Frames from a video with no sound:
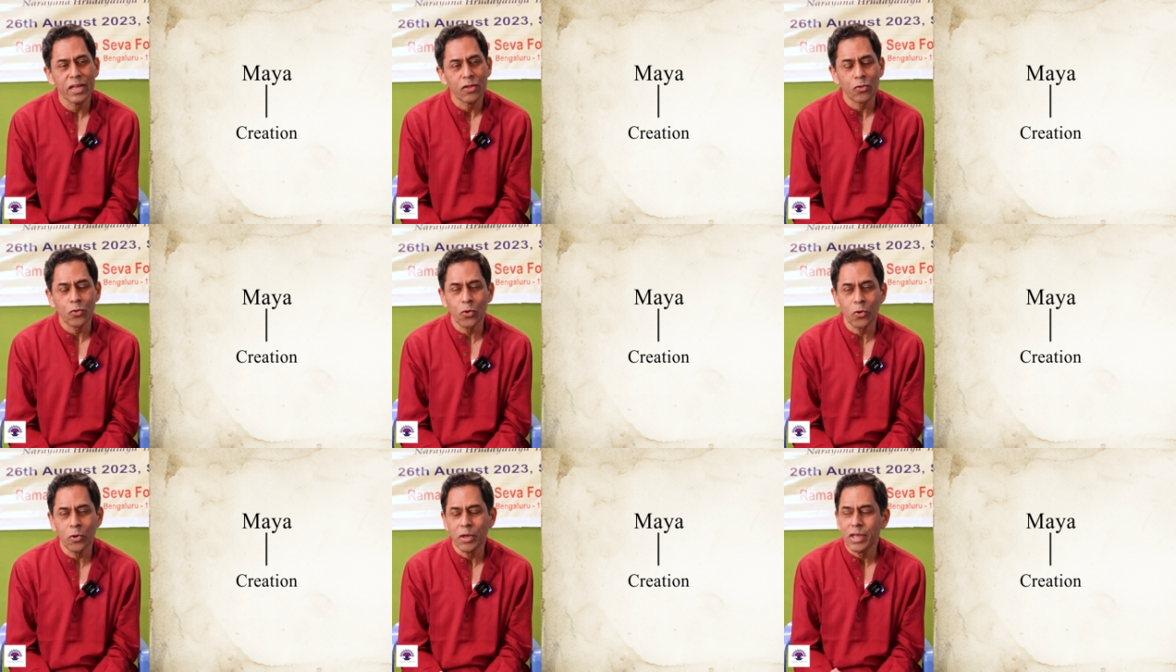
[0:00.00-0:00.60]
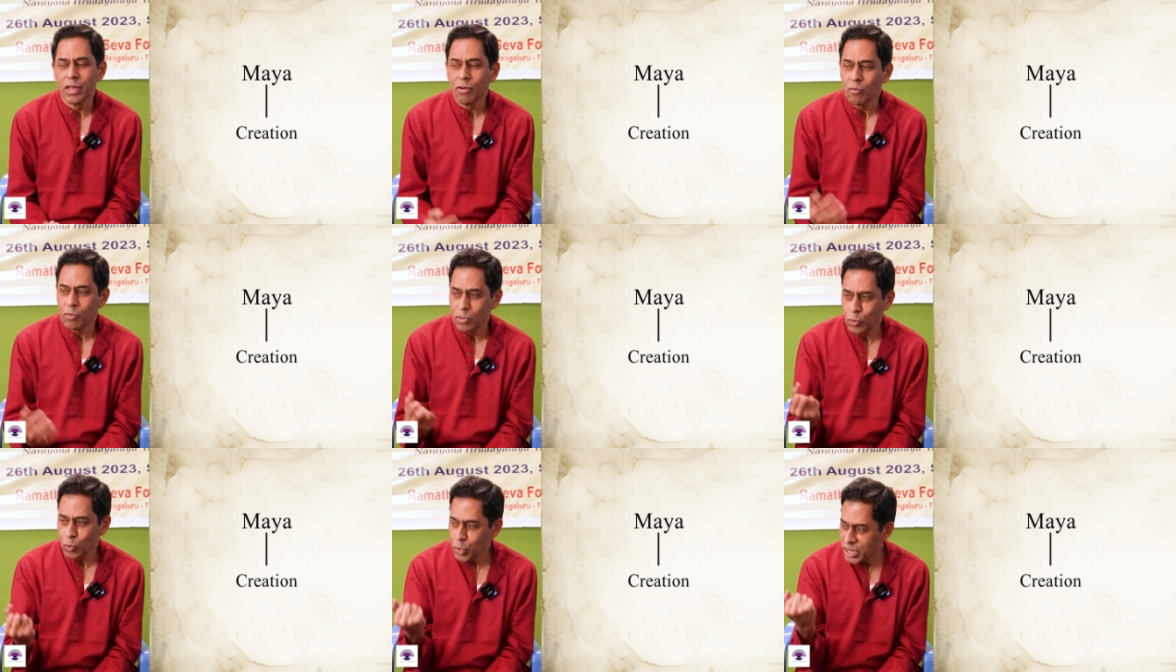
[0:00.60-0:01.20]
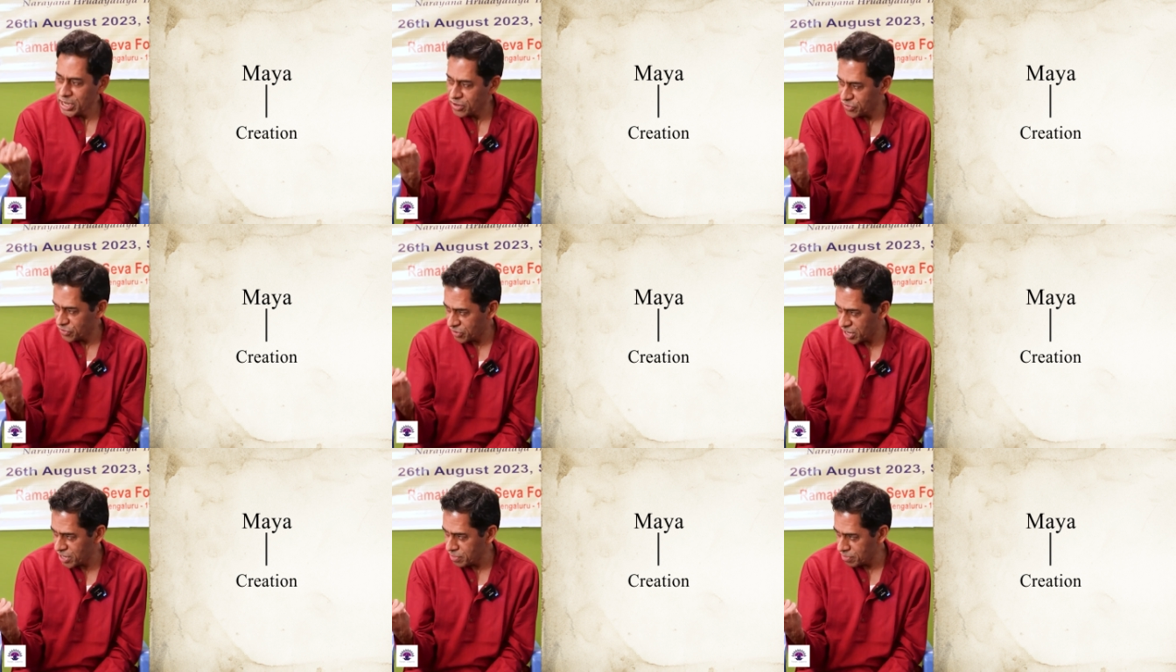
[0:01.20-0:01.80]
So you need
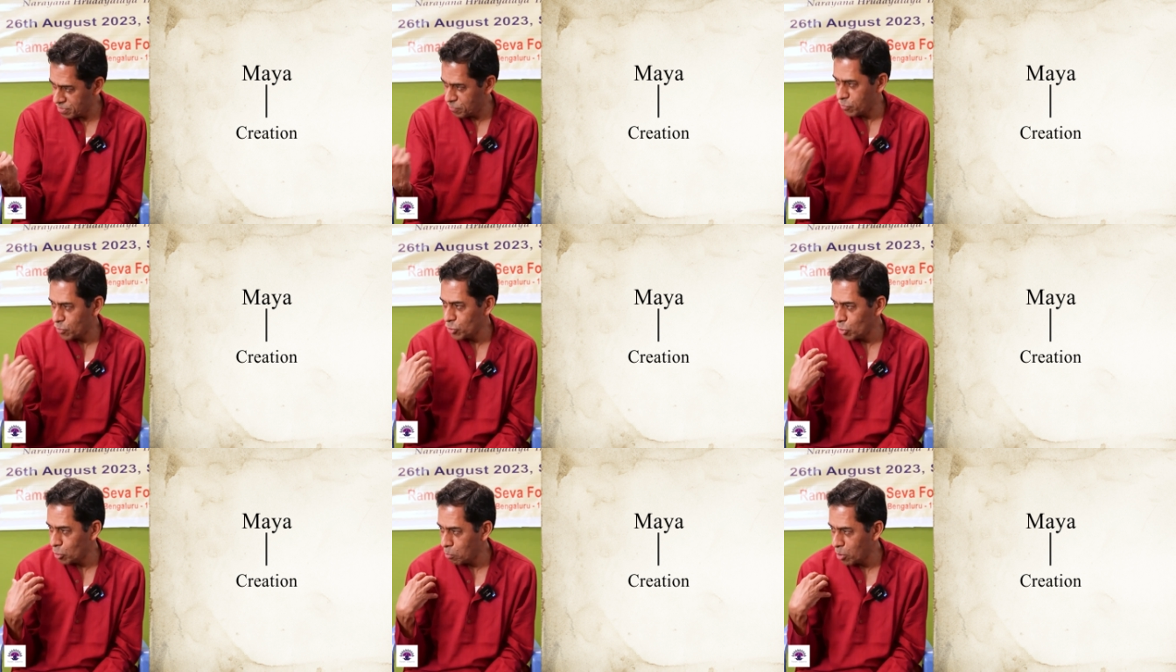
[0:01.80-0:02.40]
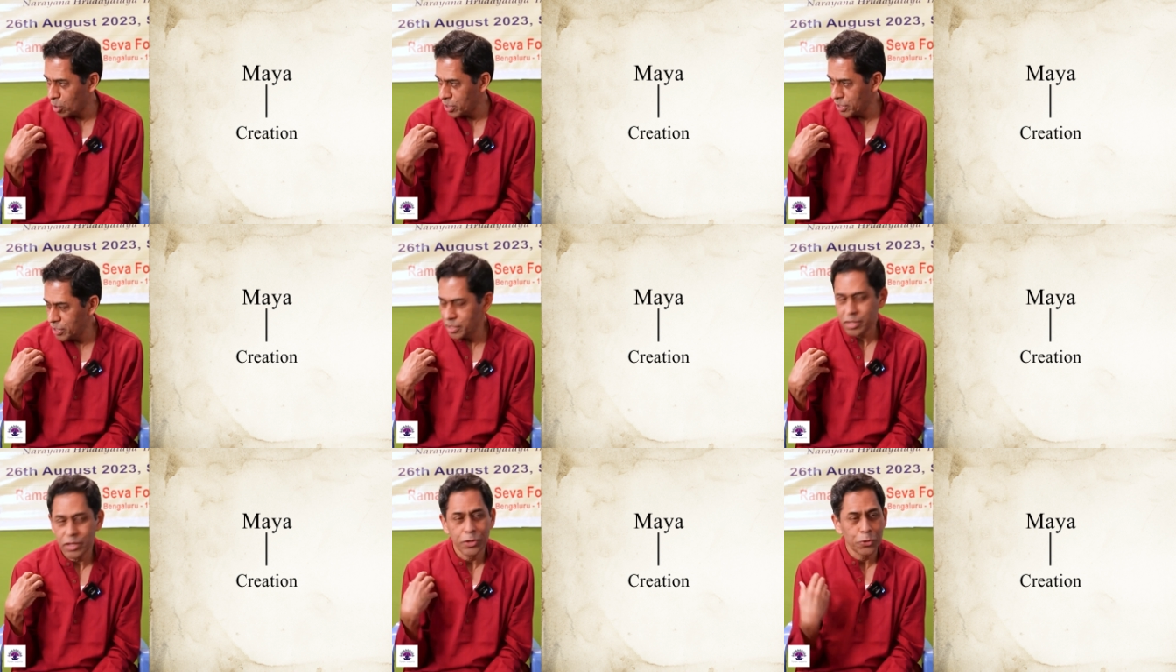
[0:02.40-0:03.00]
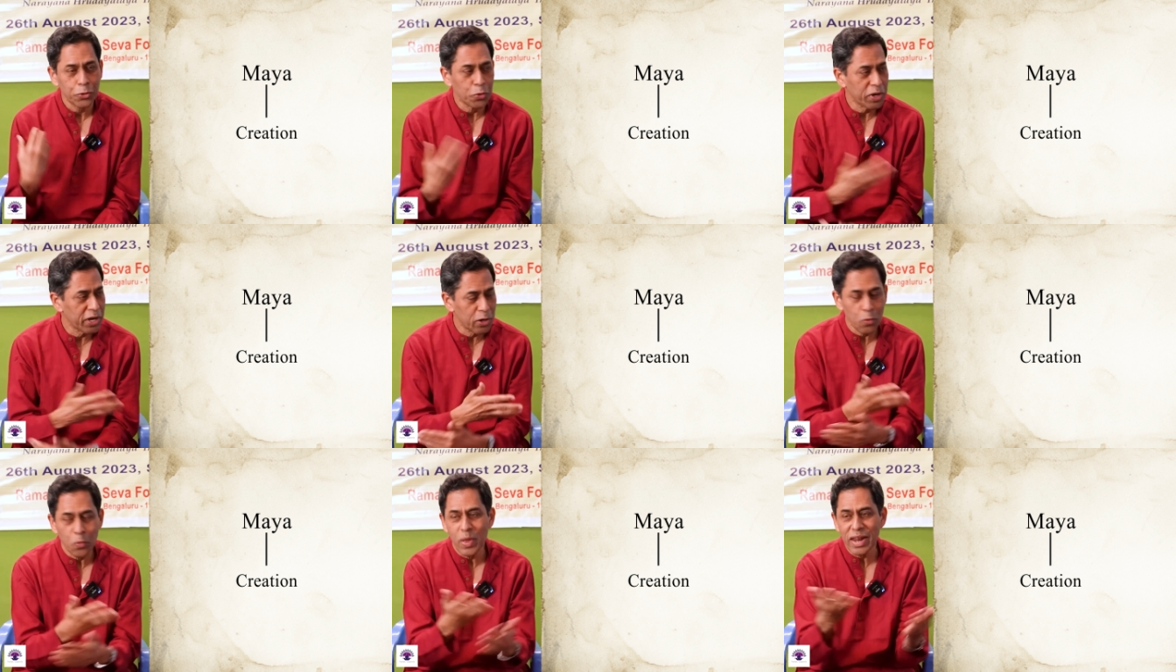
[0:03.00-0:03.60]
strength for your body, you
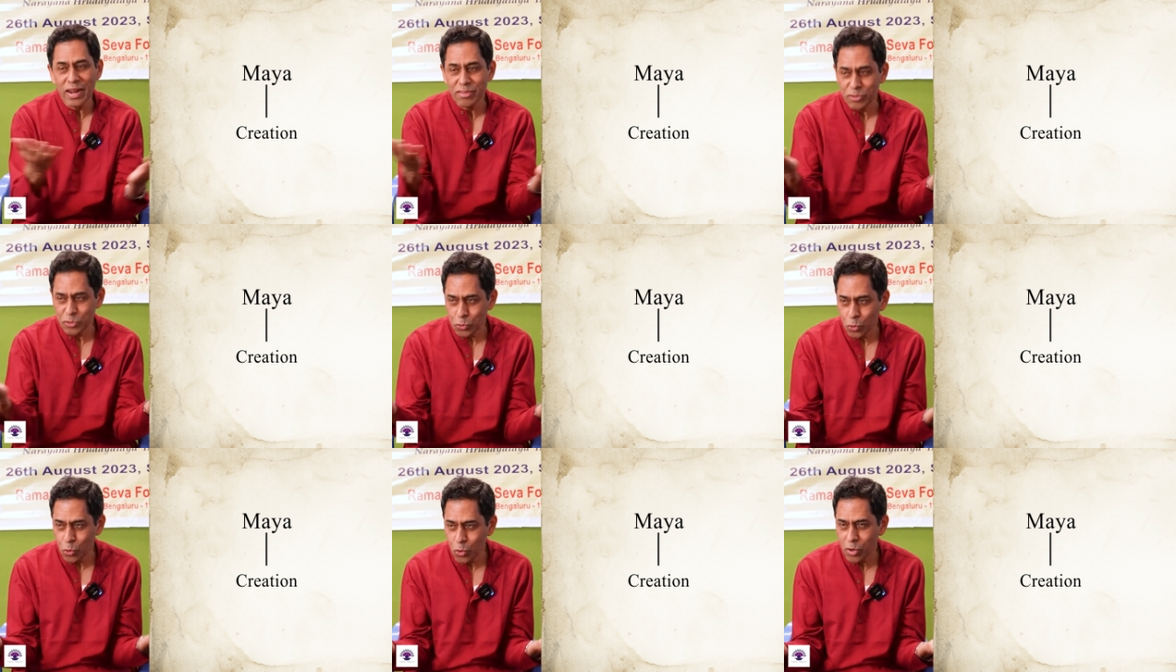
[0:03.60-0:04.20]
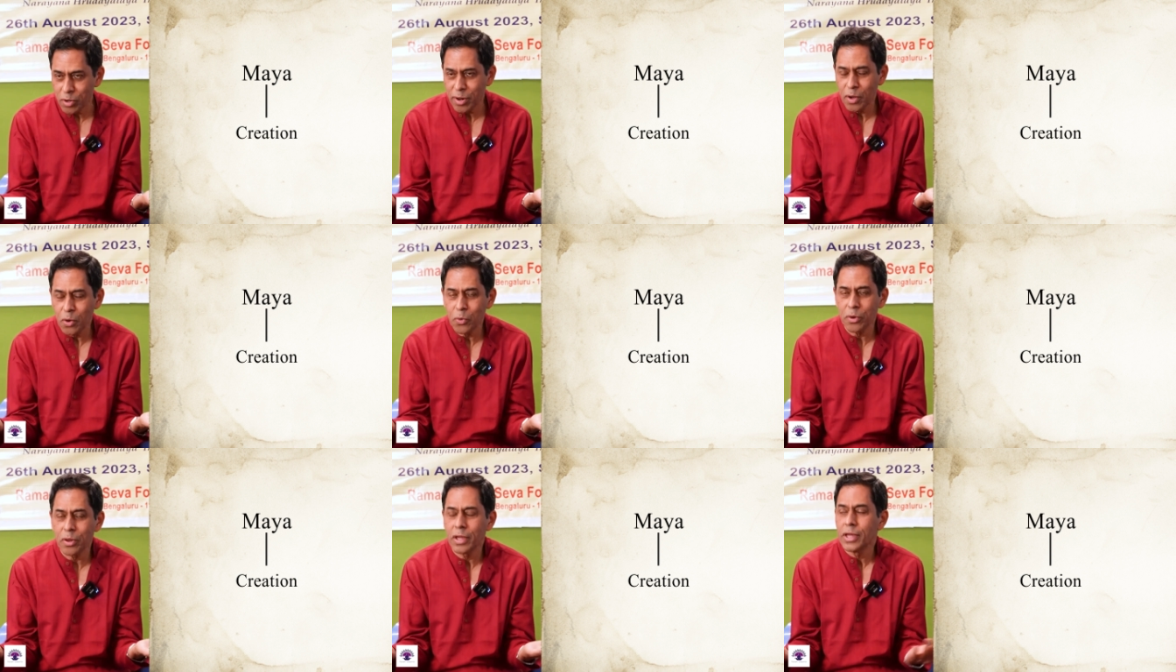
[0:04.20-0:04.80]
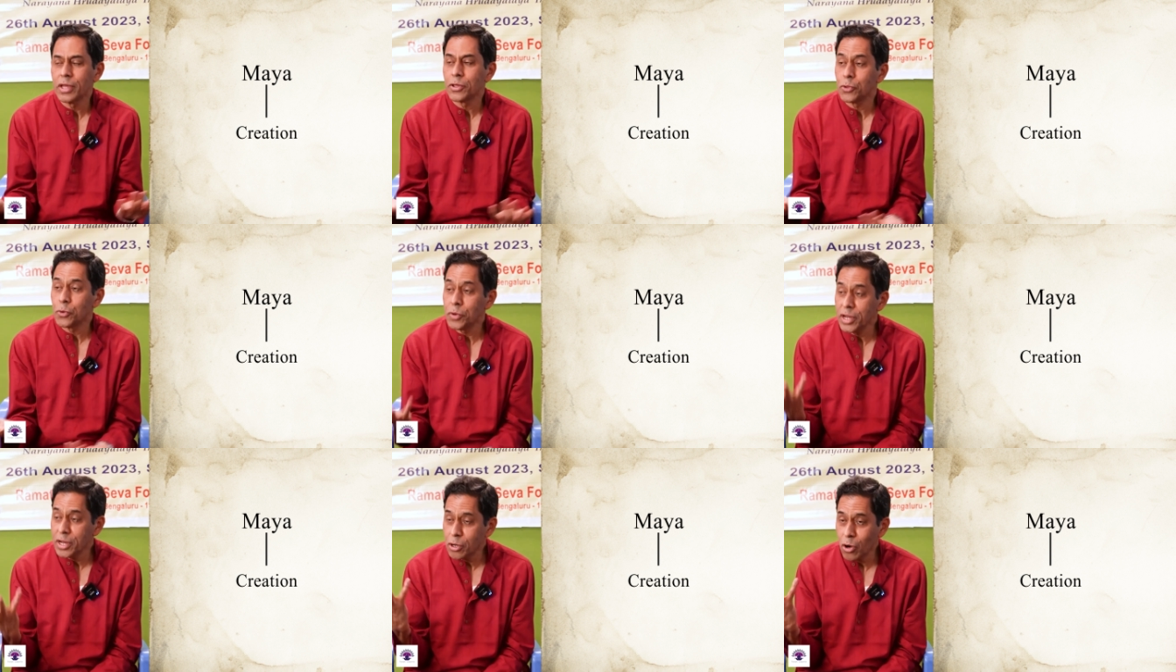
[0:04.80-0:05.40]
need wealth to go around, you
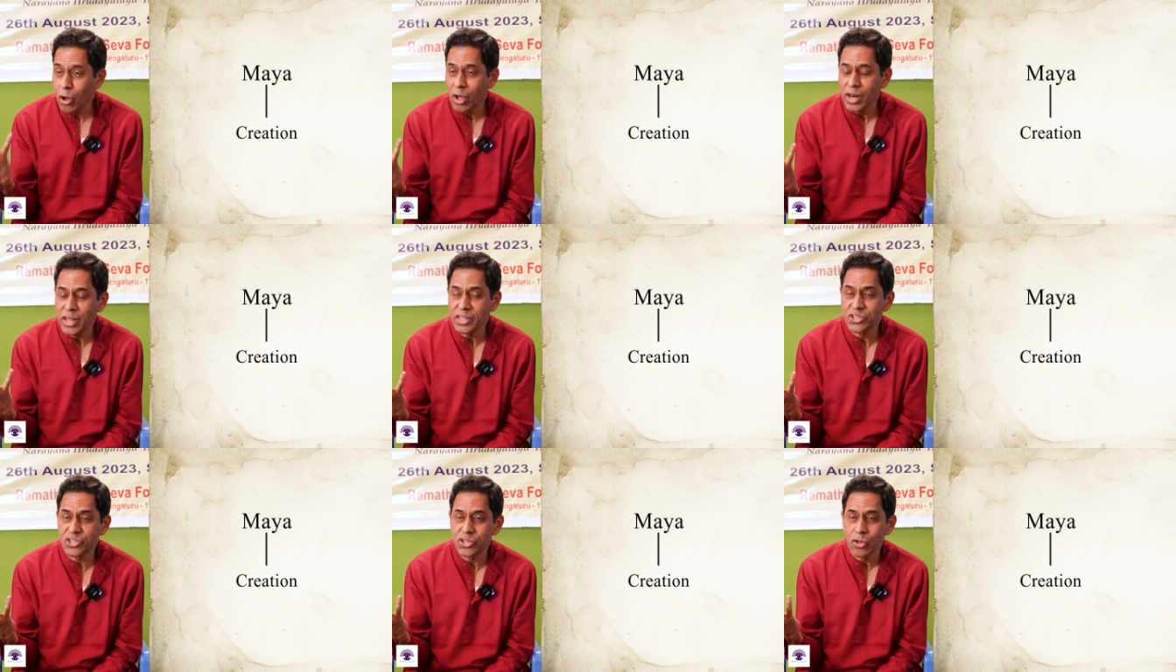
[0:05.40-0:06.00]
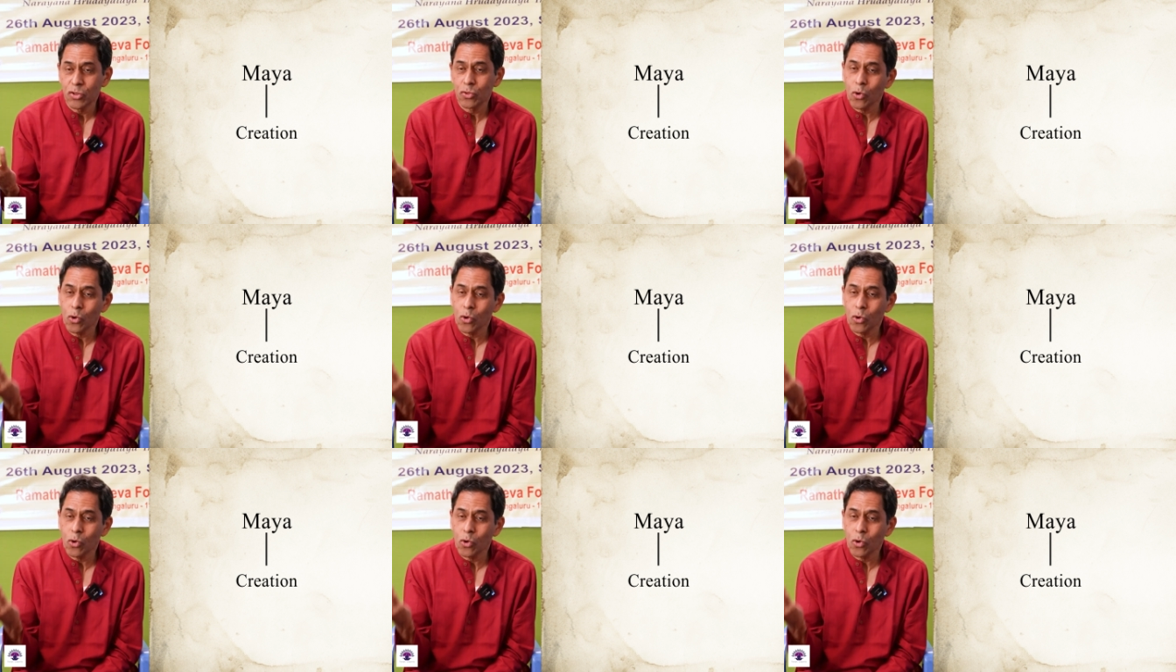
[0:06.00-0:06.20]
need knowledge.